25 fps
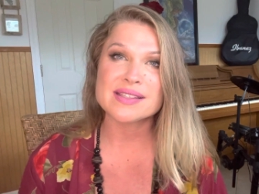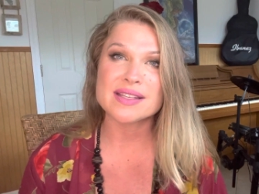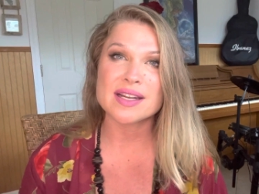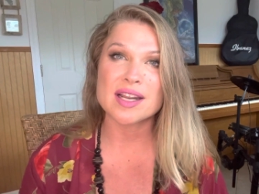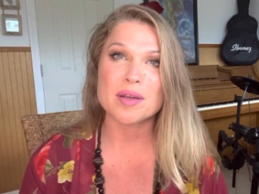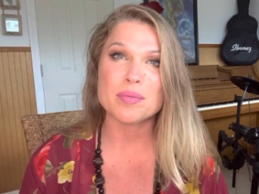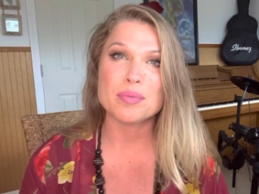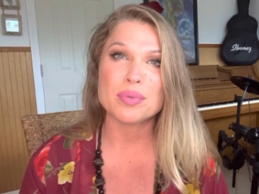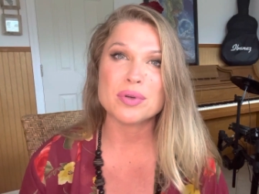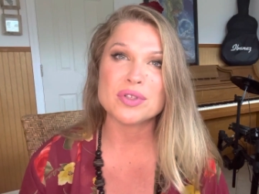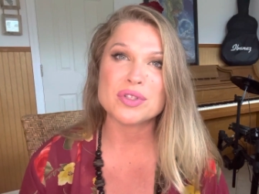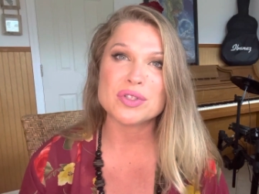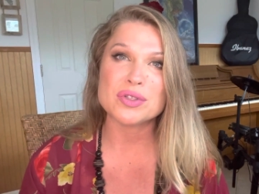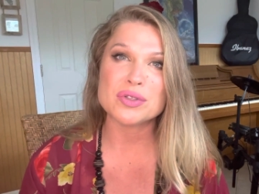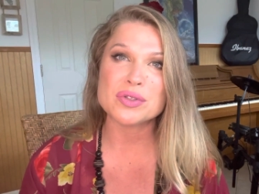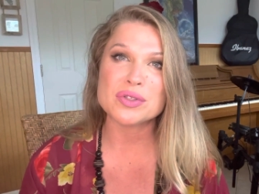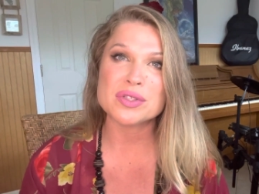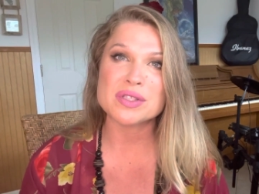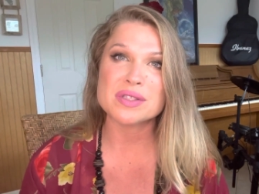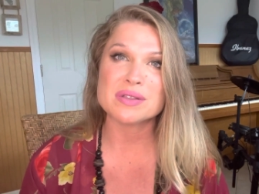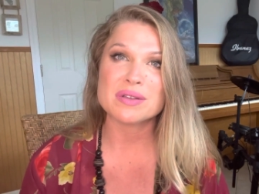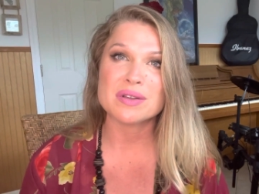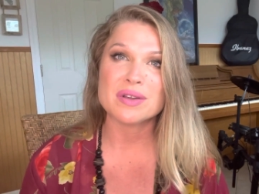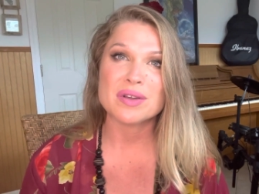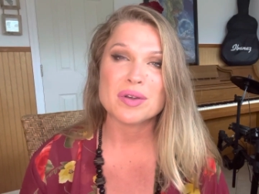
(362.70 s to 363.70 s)
that I
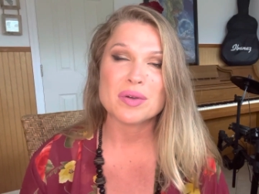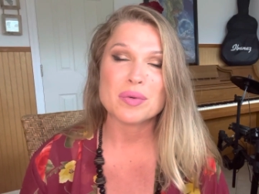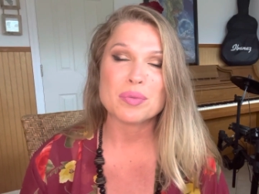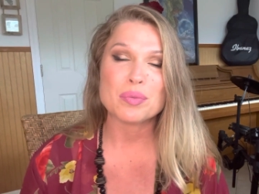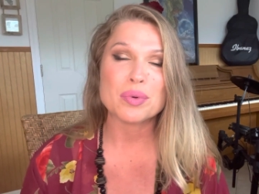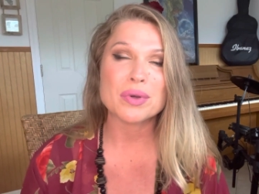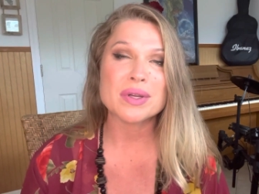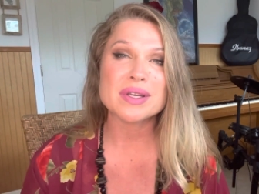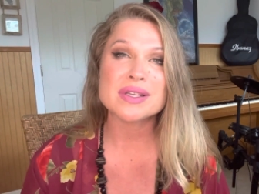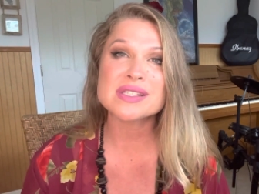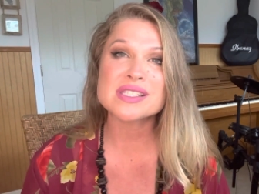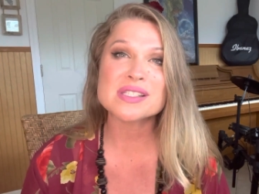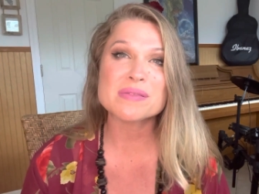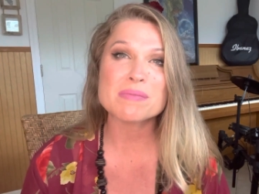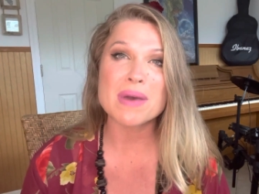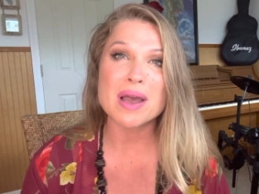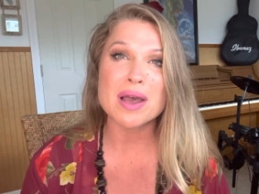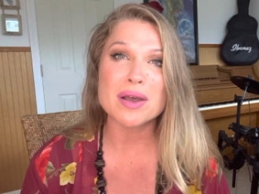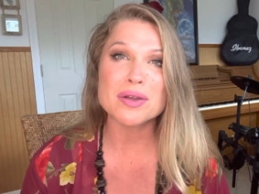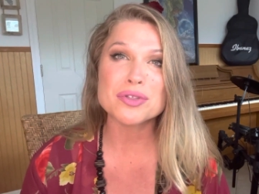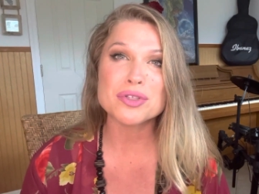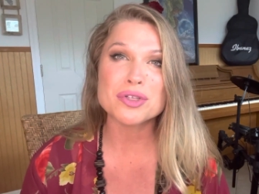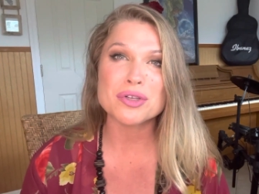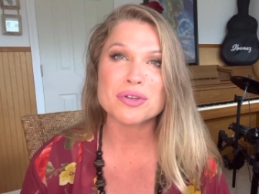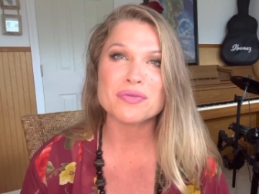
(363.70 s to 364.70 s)
produce bring a
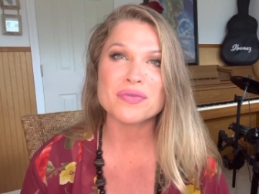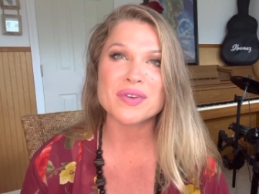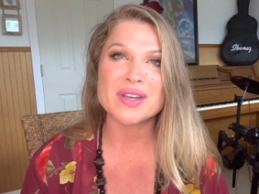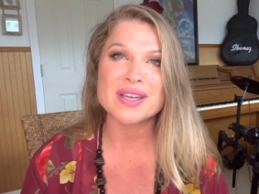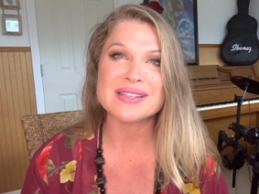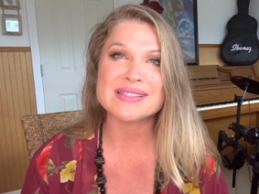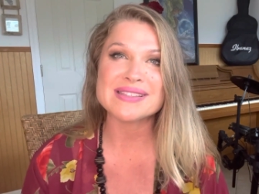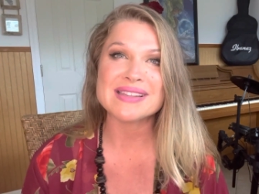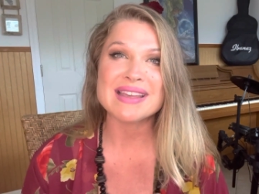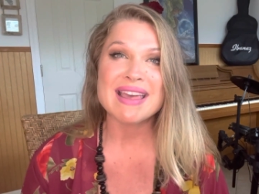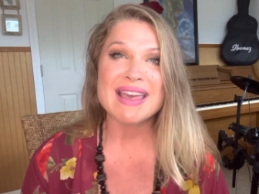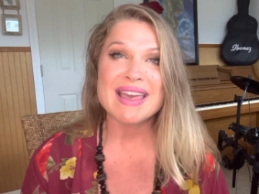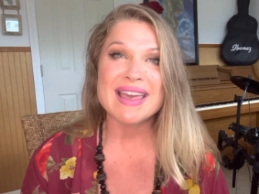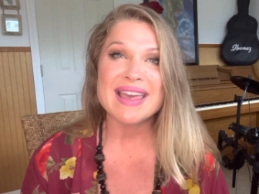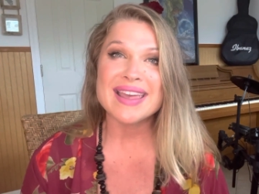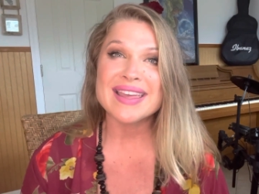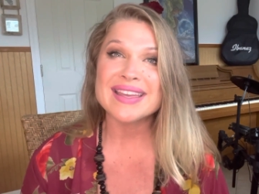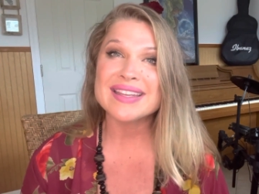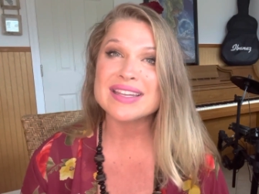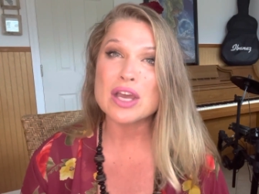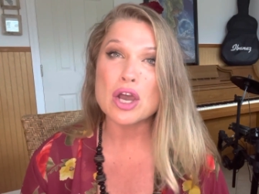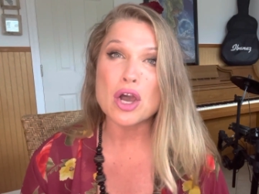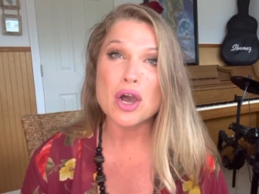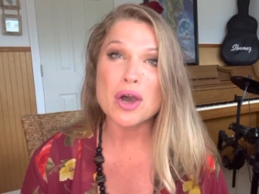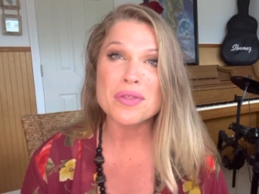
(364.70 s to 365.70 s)
smile to your face.
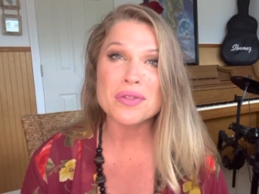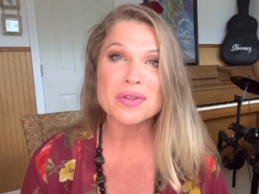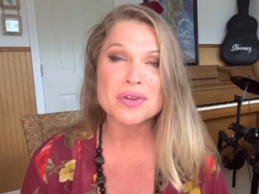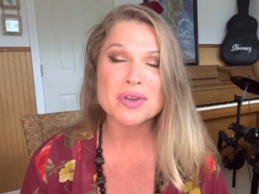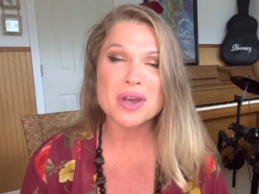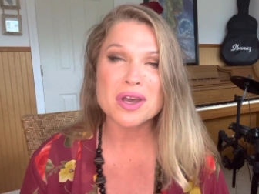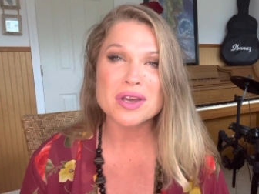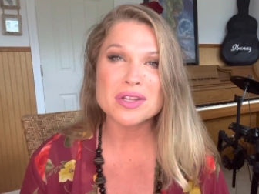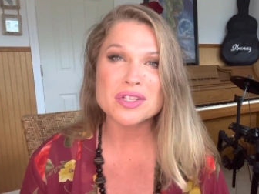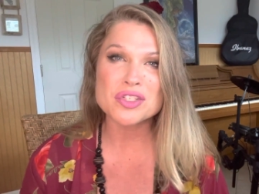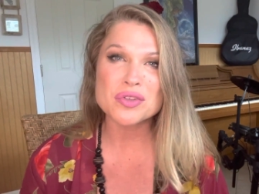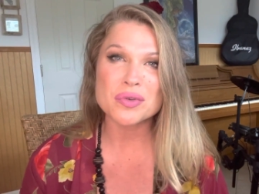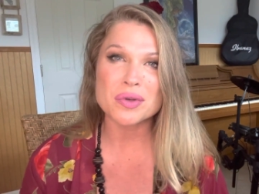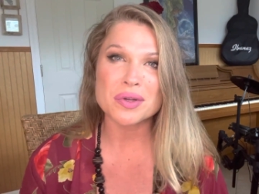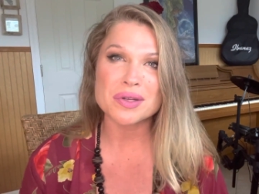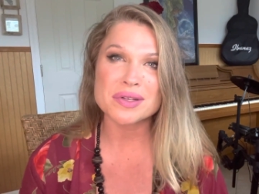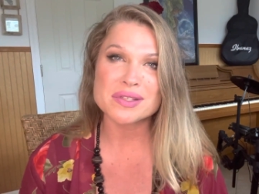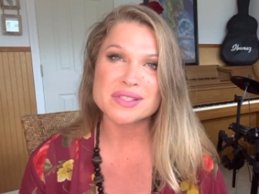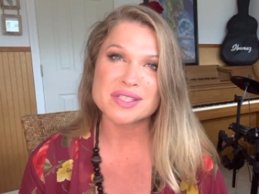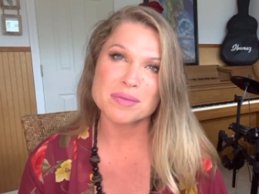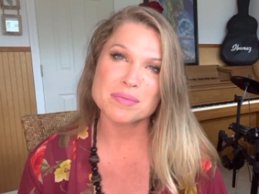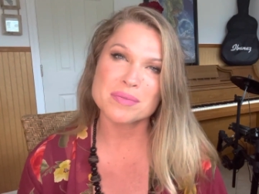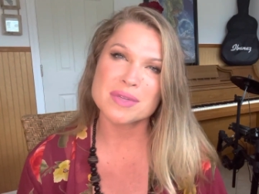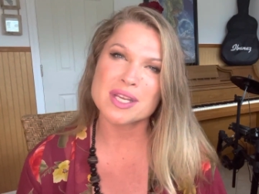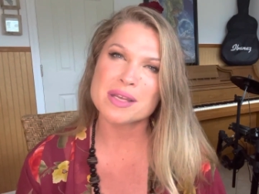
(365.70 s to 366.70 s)
And on the contrary,
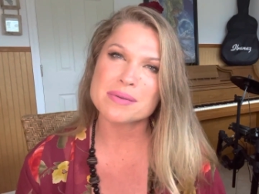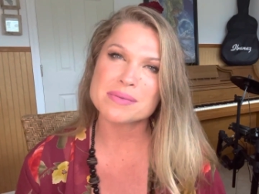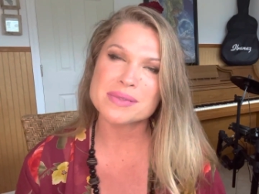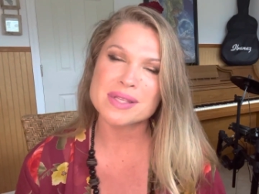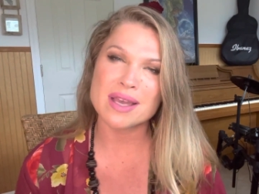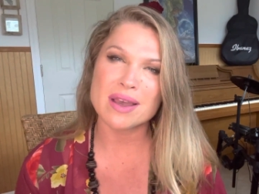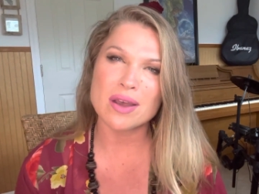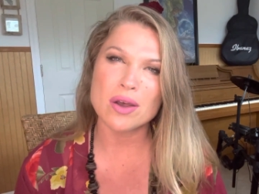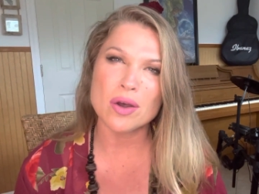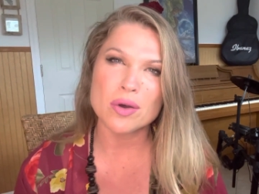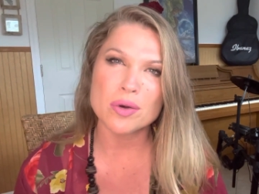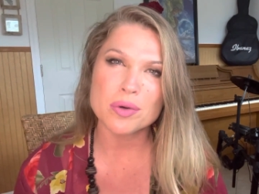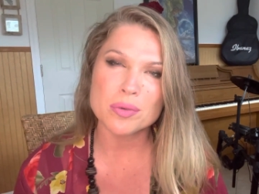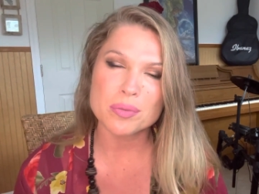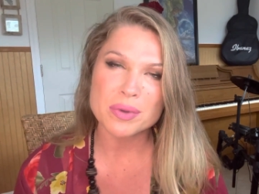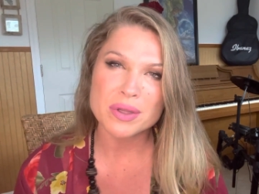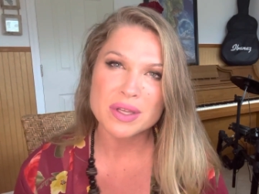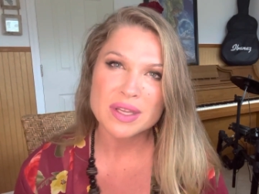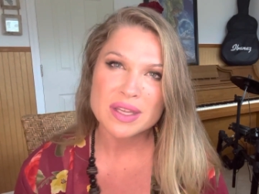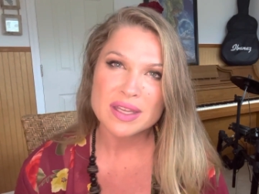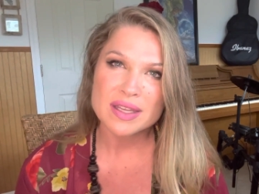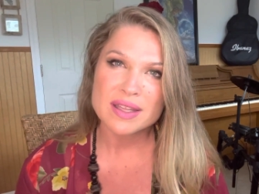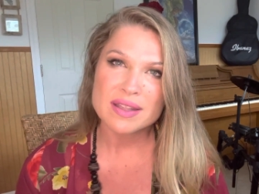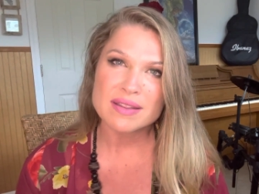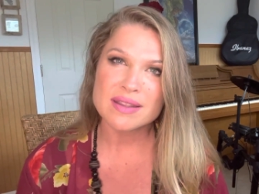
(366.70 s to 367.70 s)
sometimes I hope
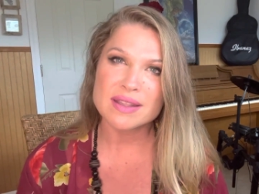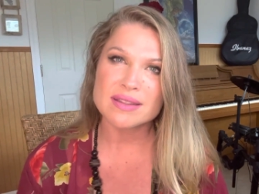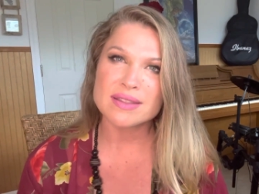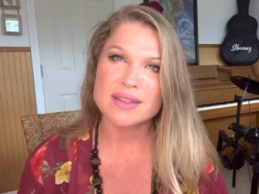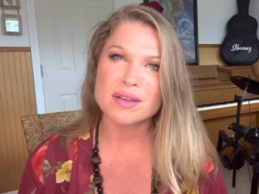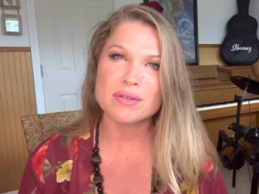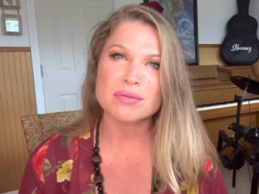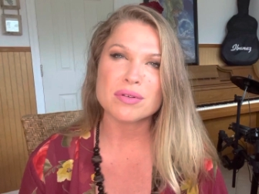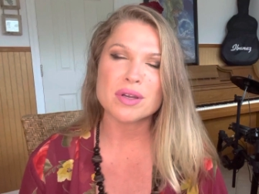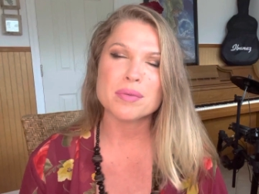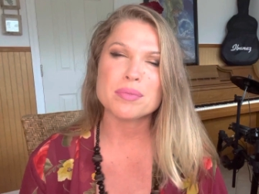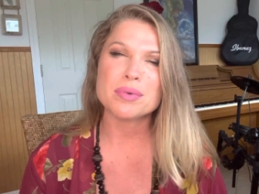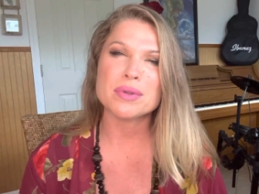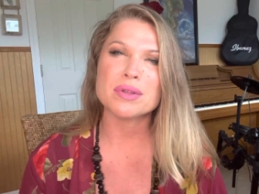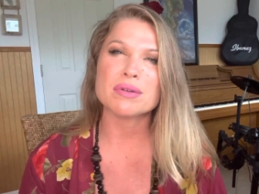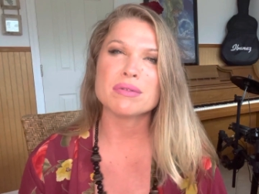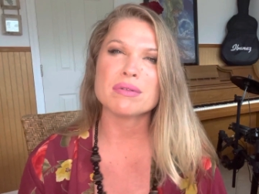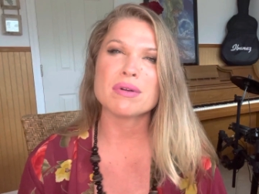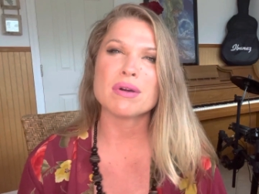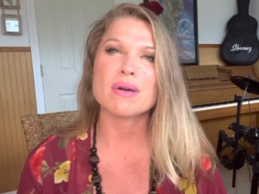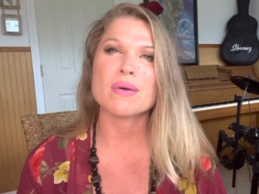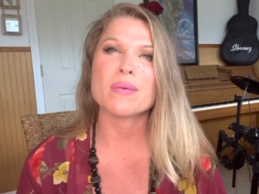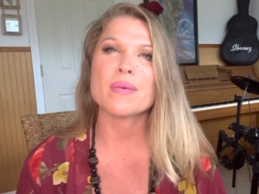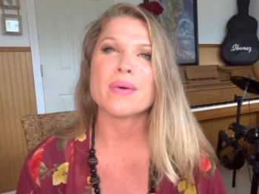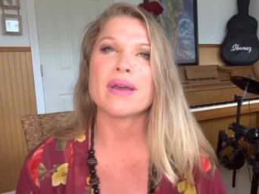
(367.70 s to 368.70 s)
that they rub you the
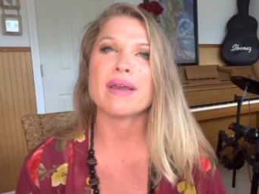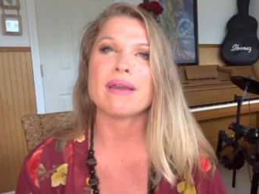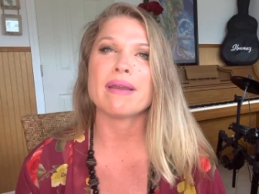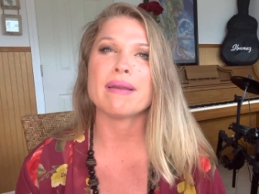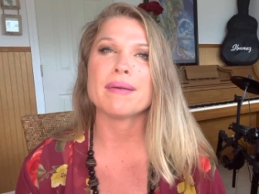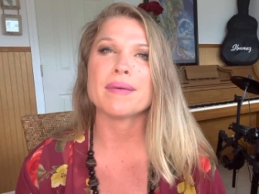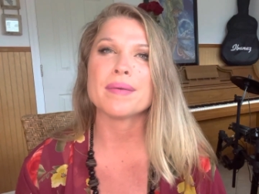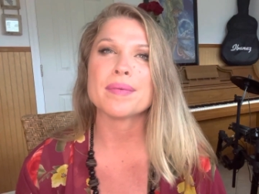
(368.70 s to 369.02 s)
wrong way.